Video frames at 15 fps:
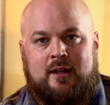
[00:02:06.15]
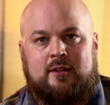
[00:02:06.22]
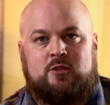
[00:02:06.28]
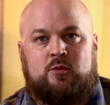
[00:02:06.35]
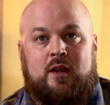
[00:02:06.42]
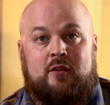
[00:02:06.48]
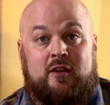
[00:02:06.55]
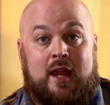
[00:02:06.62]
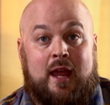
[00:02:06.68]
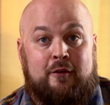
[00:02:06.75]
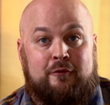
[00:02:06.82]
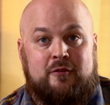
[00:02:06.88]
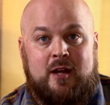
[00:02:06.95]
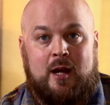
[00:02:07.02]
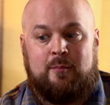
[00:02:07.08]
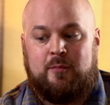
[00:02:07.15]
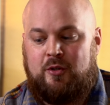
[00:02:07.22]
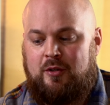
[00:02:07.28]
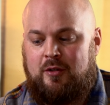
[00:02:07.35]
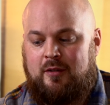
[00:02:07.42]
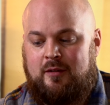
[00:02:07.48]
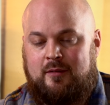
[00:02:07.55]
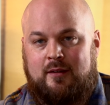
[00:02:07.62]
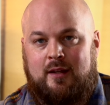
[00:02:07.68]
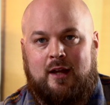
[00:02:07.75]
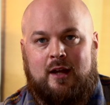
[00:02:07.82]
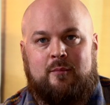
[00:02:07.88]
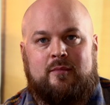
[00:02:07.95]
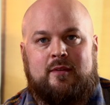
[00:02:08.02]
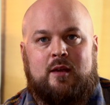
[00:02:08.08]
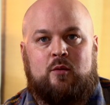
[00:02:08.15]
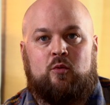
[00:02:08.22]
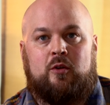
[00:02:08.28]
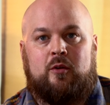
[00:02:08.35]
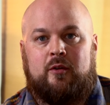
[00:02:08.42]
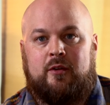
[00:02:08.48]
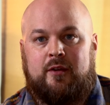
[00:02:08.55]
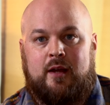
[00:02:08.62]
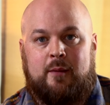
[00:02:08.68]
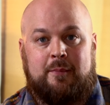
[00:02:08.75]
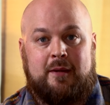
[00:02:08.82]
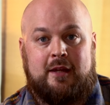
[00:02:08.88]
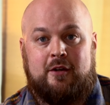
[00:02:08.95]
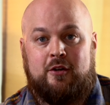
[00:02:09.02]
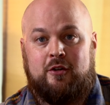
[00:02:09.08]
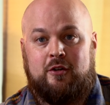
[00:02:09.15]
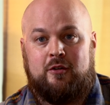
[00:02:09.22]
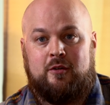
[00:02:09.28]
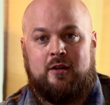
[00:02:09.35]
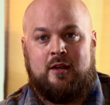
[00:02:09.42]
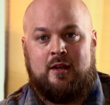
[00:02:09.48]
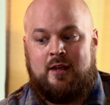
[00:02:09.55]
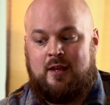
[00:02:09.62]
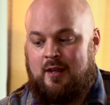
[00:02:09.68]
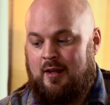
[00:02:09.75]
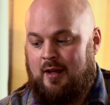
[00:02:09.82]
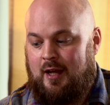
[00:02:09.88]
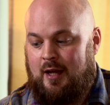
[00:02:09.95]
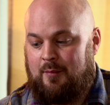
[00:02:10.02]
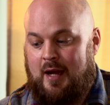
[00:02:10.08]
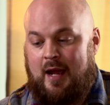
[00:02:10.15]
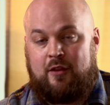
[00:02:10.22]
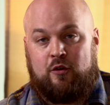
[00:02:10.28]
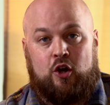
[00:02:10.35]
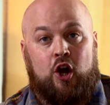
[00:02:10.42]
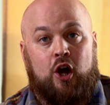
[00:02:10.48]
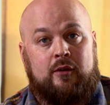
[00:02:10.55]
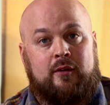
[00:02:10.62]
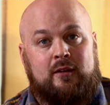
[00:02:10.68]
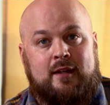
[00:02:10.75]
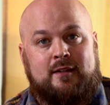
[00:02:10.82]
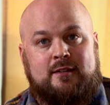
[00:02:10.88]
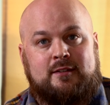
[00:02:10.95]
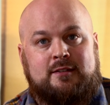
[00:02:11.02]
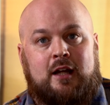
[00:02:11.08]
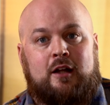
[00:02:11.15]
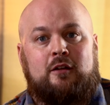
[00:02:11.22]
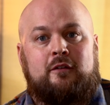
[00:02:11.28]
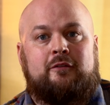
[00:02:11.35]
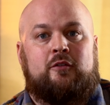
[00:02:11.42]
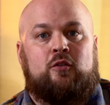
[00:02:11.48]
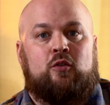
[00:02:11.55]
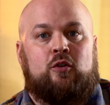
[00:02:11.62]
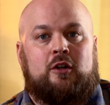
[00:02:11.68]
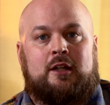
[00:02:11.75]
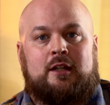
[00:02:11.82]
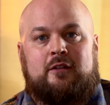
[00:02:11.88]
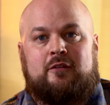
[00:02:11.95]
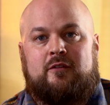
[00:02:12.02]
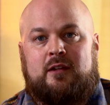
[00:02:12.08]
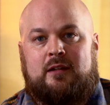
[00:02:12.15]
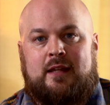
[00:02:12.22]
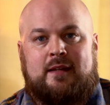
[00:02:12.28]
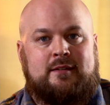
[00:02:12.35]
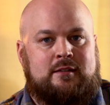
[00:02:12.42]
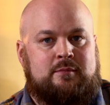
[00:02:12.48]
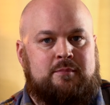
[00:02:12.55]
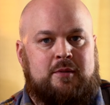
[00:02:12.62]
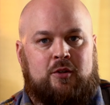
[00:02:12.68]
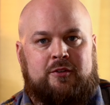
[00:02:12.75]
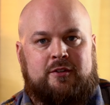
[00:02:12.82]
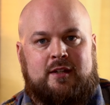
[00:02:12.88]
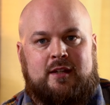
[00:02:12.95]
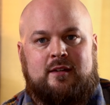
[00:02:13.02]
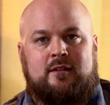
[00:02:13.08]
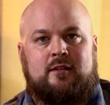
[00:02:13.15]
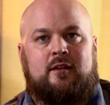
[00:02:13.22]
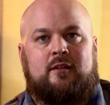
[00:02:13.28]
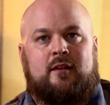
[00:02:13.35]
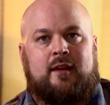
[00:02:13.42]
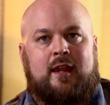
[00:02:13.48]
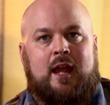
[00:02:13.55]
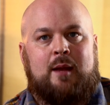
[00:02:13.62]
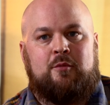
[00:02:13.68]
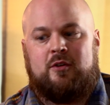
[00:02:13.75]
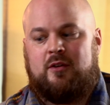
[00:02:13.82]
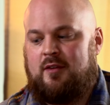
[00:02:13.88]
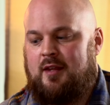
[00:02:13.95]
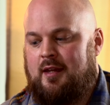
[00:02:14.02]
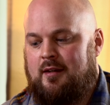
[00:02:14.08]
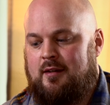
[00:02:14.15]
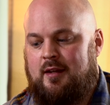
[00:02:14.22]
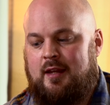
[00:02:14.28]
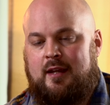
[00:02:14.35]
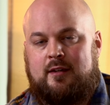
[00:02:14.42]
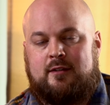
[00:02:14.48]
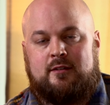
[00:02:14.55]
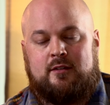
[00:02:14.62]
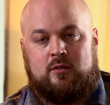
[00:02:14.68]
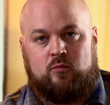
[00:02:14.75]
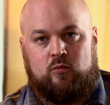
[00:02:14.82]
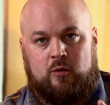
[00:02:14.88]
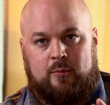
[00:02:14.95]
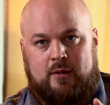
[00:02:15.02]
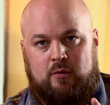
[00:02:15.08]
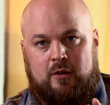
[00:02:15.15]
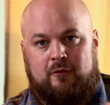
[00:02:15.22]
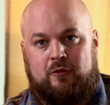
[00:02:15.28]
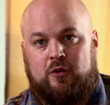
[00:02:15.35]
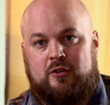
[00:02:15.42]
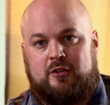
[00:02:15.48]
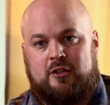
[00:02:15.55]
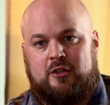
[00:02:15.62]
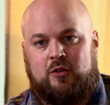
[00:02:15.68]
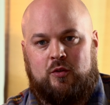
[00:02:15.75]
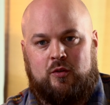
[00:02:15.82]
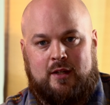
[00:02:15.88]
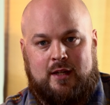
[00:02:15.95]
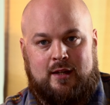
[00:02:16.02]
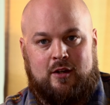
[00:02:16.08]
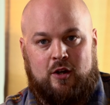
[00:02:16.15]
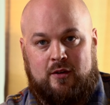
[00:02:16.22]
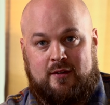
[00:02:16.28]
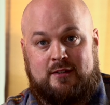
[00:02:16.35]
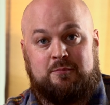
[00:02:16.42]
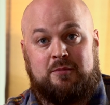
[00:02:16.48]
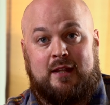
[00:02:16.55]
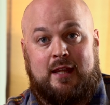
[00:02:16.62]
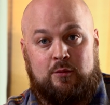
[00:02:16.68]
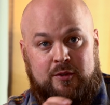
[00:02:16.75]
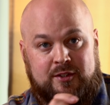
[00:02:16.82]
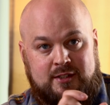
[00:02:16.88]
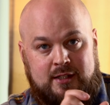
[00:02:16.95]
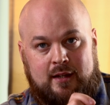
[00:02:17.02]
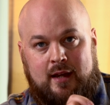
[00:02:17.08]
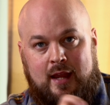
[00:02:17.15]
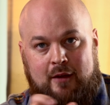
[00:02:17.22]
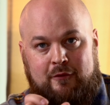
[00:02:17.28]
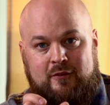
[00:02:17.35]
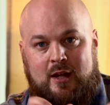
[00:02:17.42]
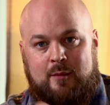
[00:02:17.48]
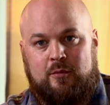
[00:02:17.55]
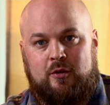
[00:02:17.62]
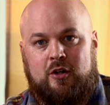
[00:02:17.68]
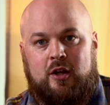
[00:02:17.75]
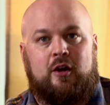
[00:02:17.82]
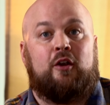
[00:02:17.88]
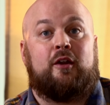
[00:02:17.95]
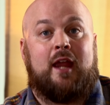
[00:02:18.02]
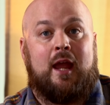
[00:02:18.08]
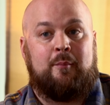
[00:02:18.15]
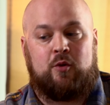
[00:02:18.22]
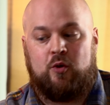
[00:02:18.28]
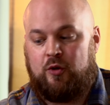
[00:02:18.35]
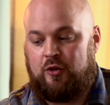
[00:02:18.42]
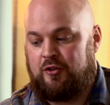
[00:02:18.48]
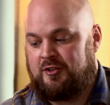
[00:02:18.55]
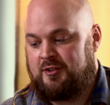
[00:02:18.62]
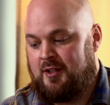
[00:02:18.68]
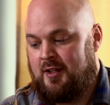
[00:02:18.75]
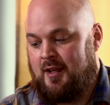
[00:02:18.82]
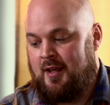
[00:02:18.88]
So we have an f number that will appear either on the lens itself, or if the lens is built into the camera, then it will be referred to in our display. We'll see an f number on our camcorders.